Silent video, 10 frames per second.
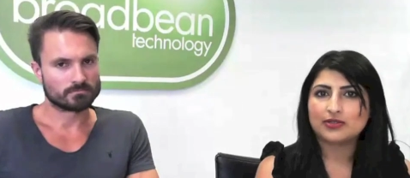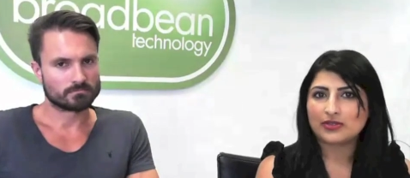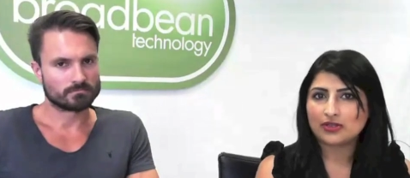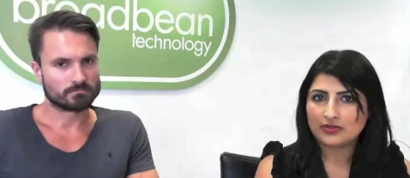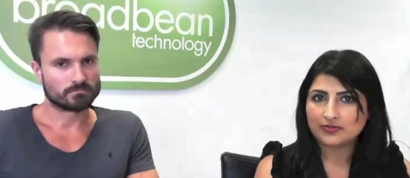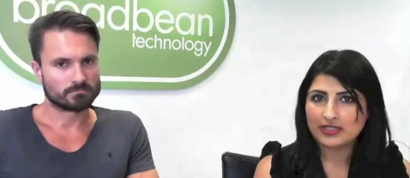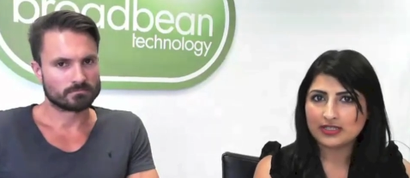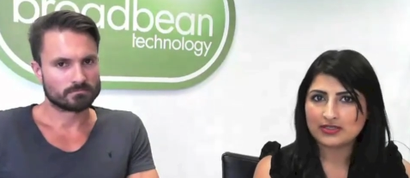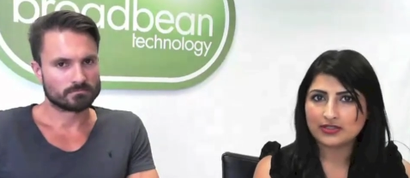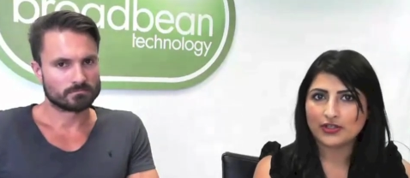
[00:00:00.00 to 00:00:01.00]
Speaker 1: two and a half
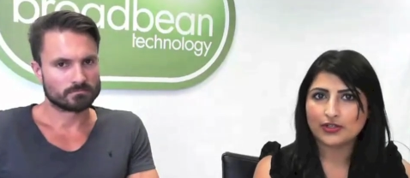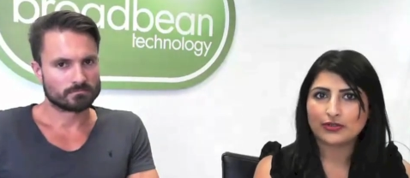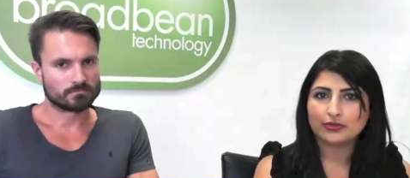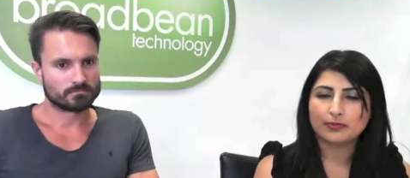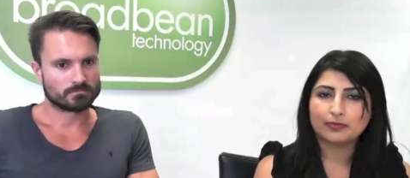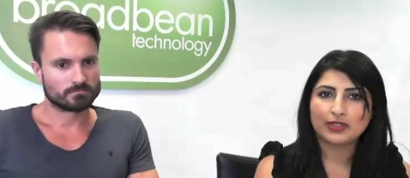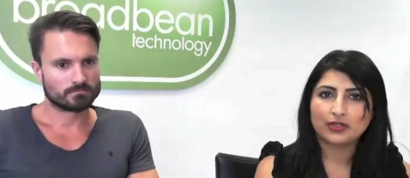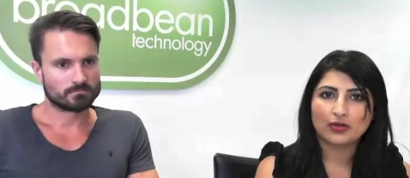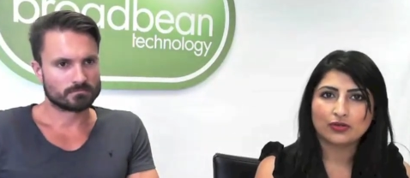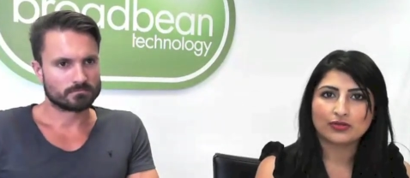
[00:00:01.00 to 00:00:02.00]
years ago
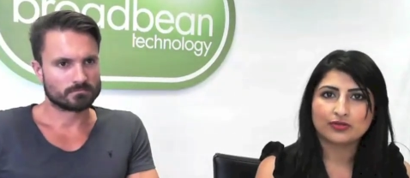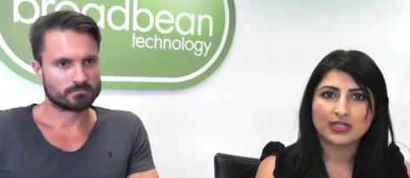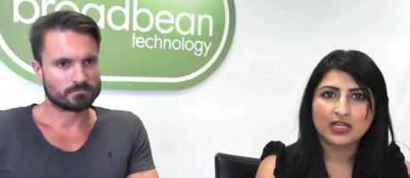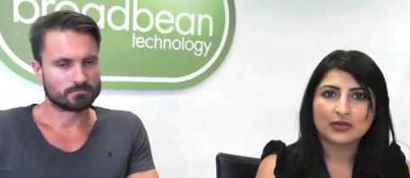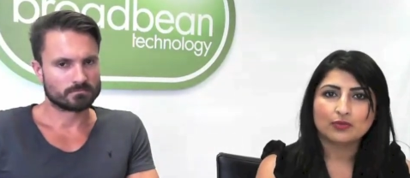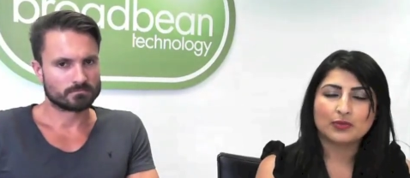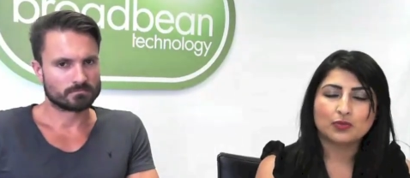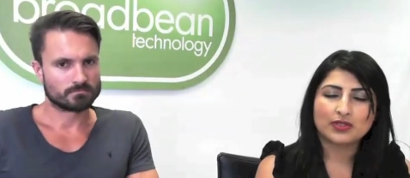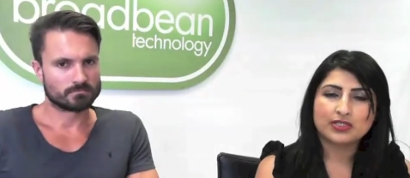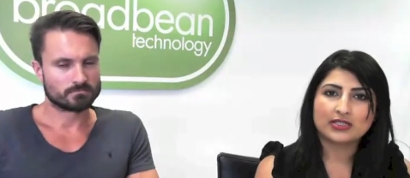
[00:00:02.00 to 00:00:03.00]
because we
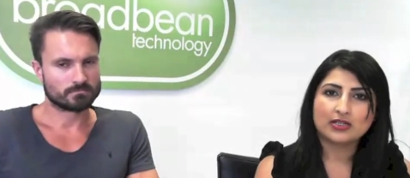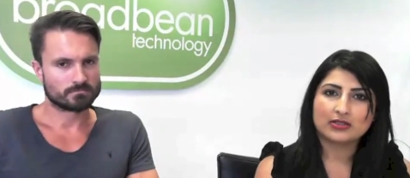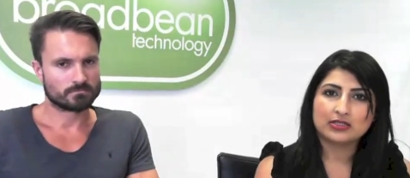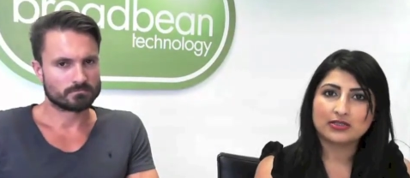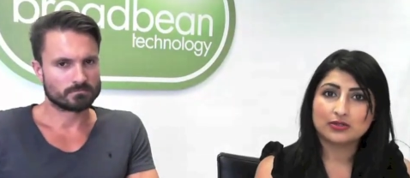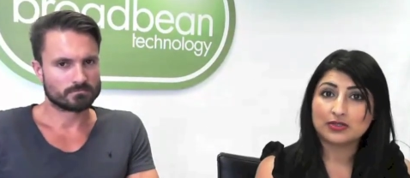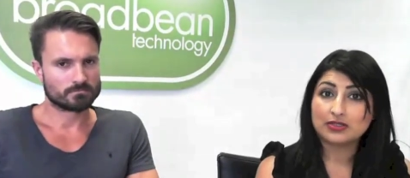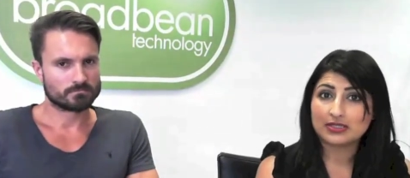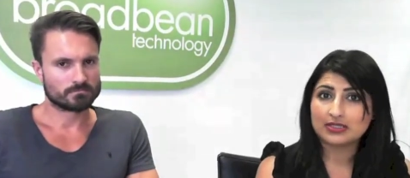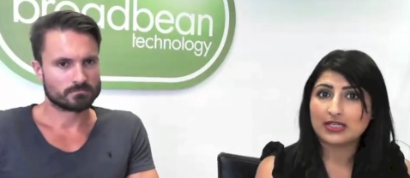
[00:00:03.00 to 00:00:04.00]
wanted our
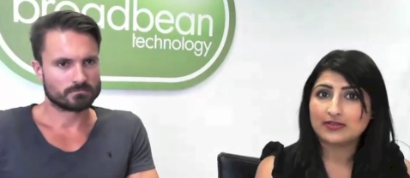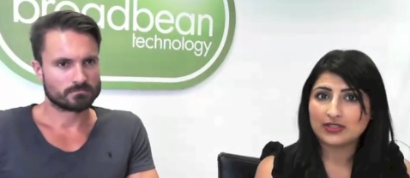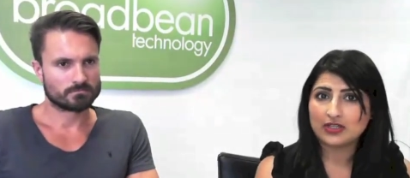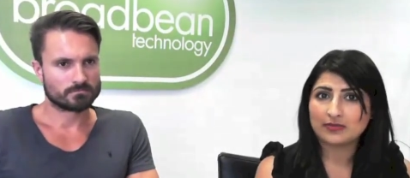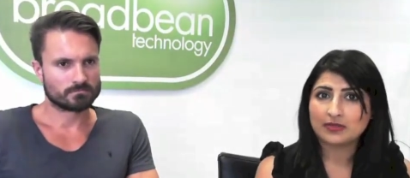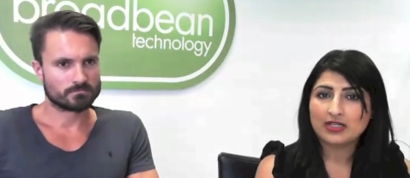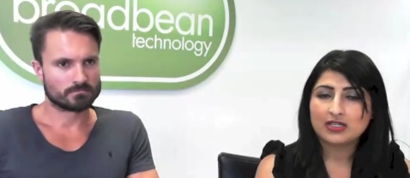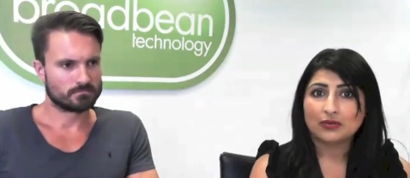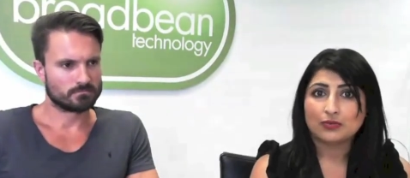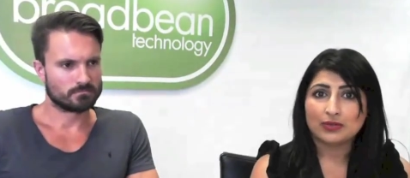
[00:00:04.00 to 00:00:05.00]
consultants to save time.
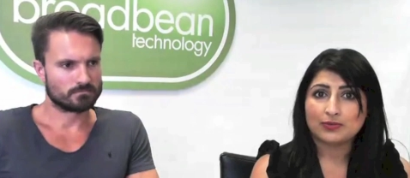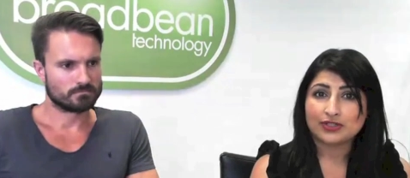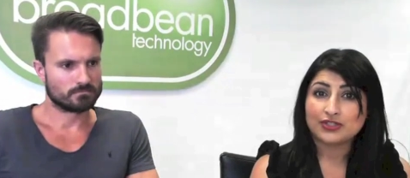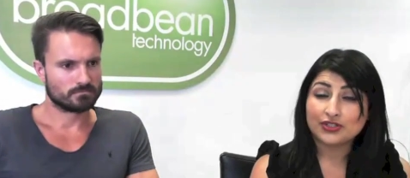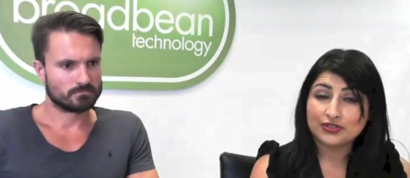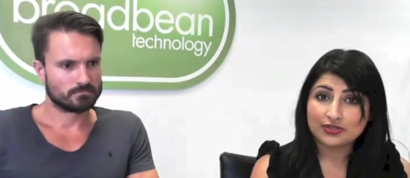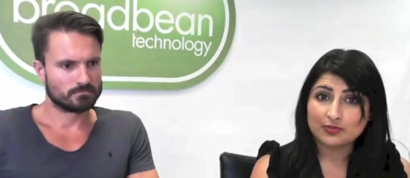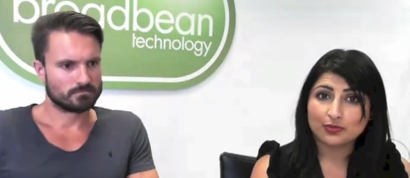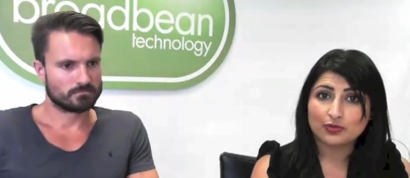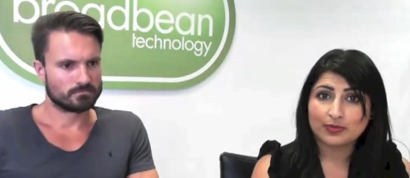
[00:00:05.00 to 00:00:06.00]
We were introduced to
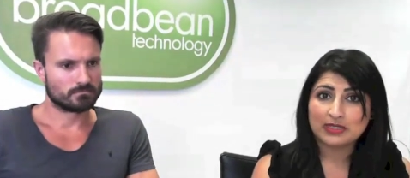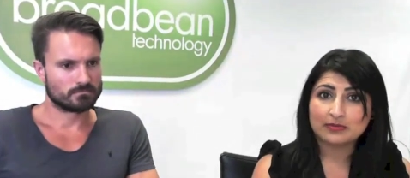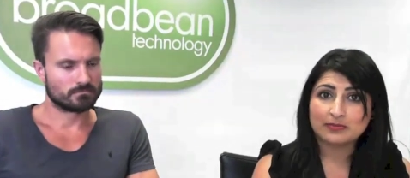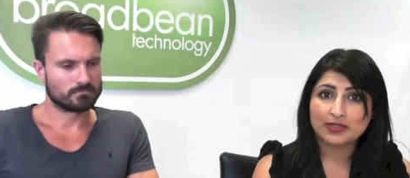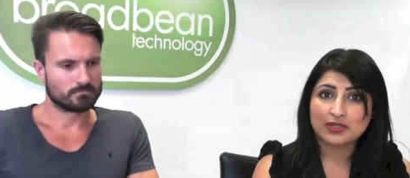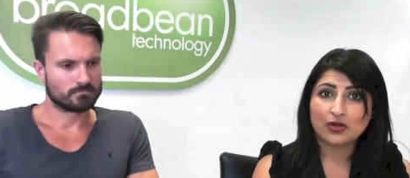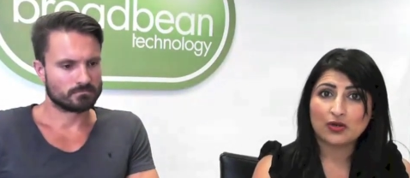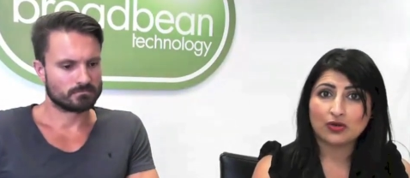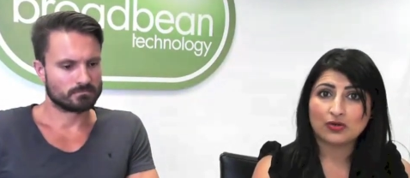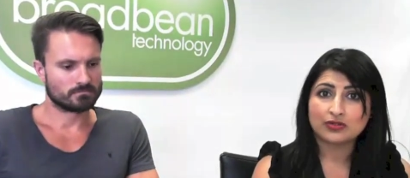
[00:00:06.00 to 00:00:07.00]
Broadbean
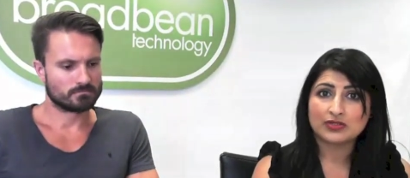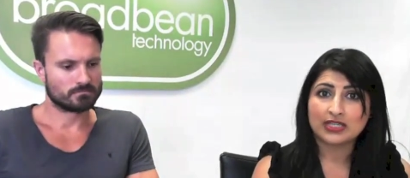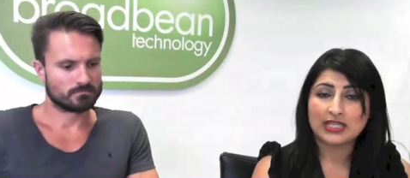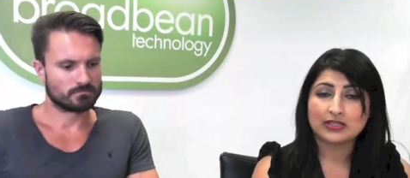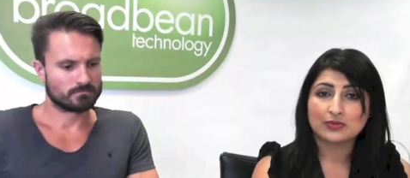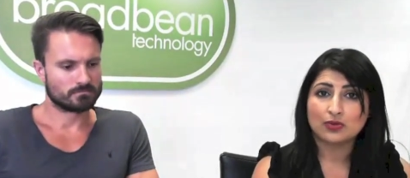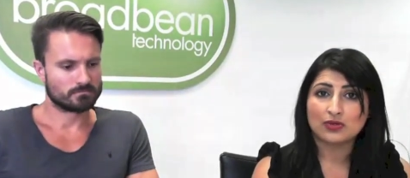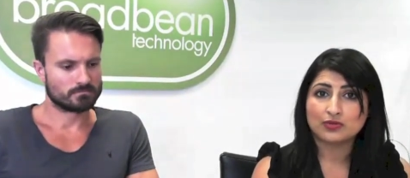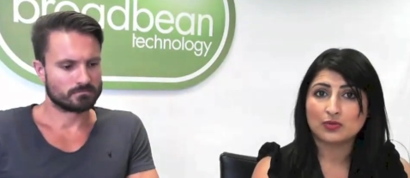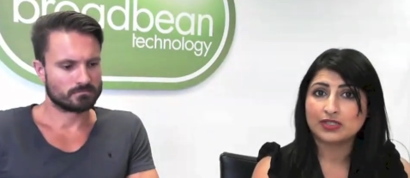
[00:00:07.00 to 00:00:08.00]
because it
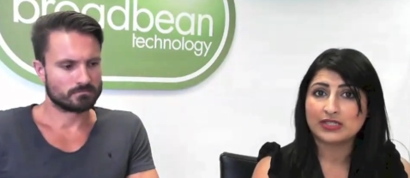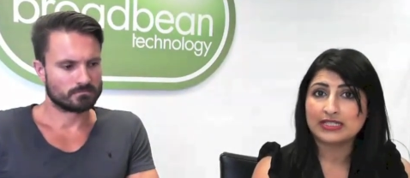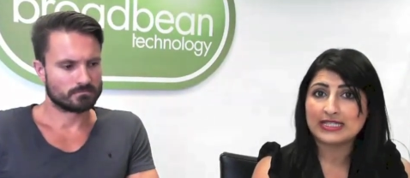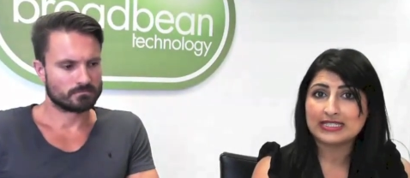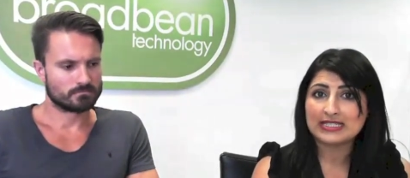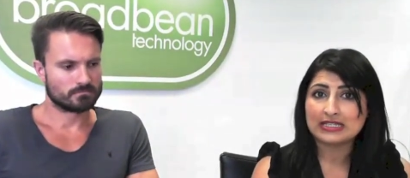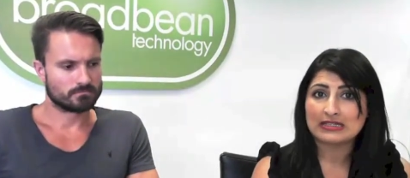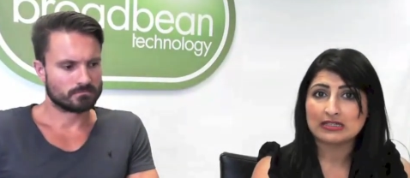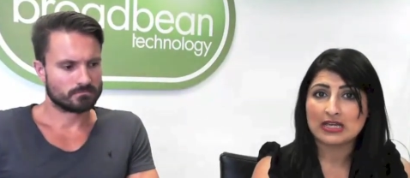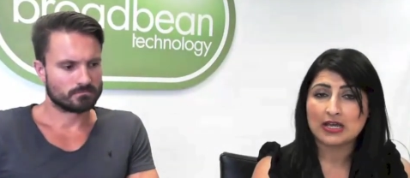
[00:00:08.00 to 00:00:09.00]
was one of the
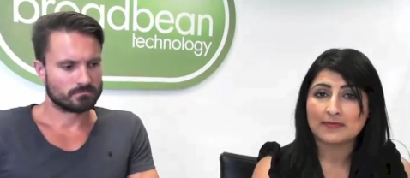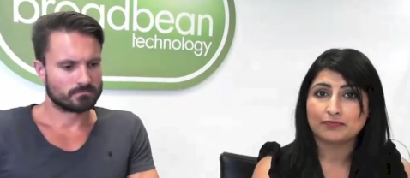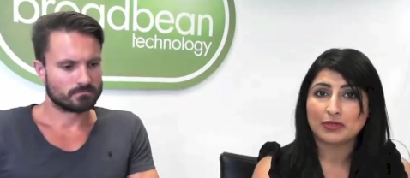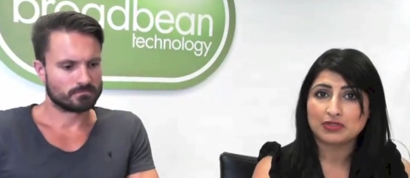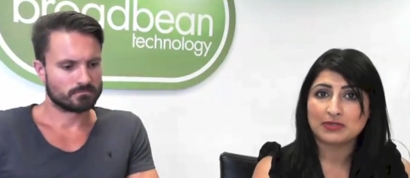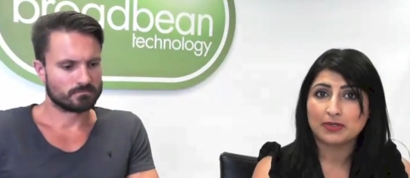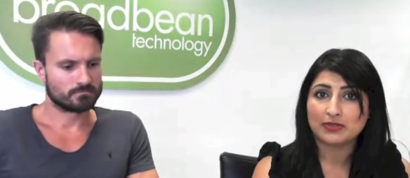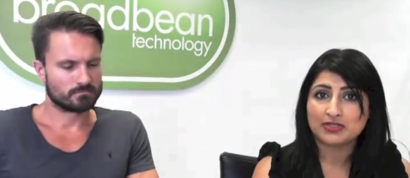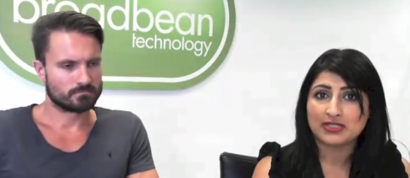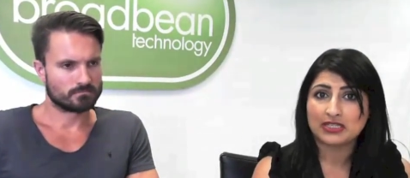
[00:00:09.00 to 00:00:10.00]
leading um, multi
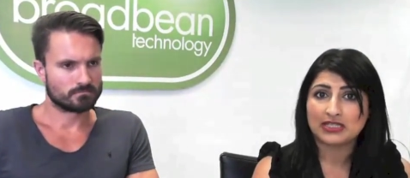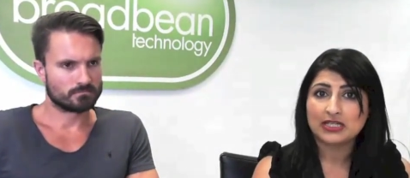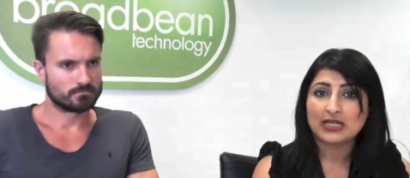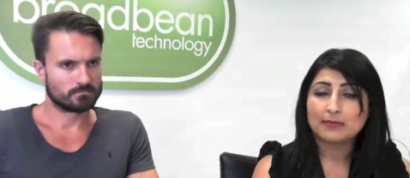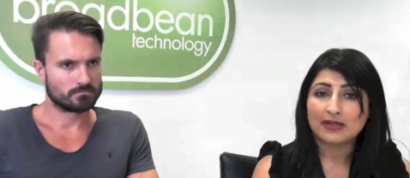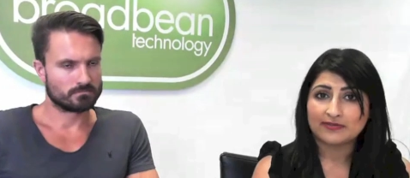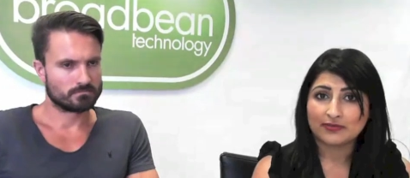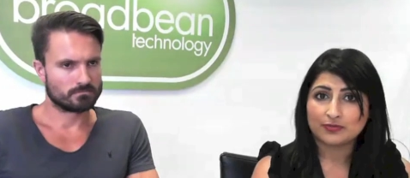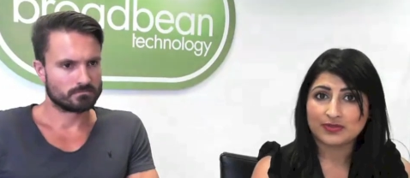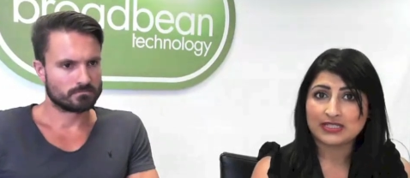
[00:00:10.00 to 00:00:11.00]
posting
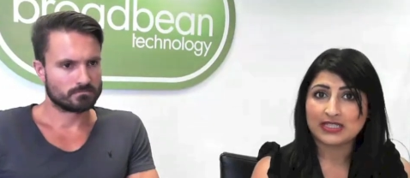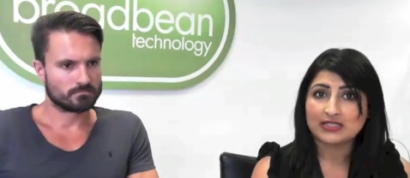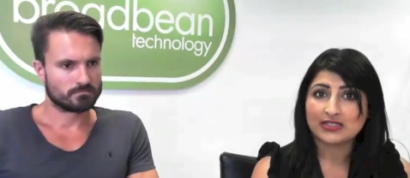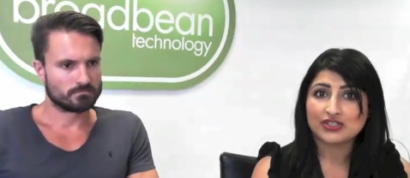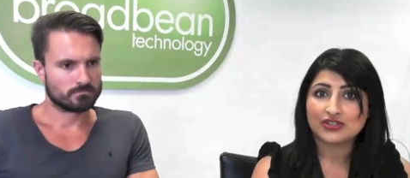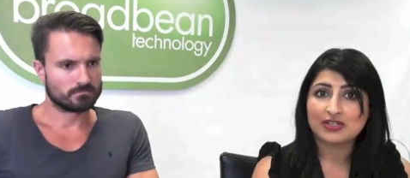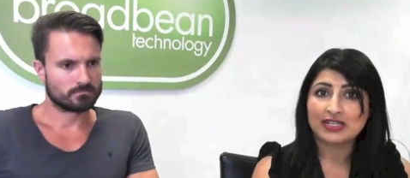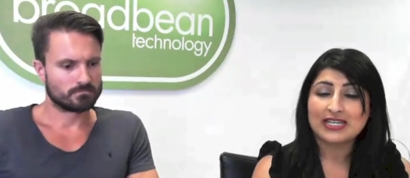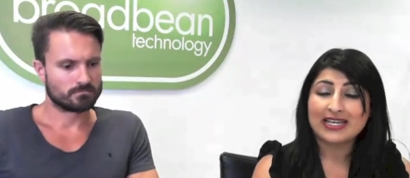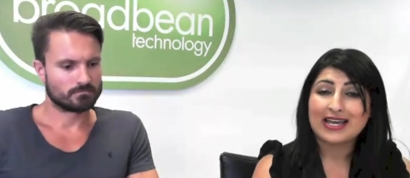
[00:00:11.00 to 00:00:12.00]
platforms in the industry,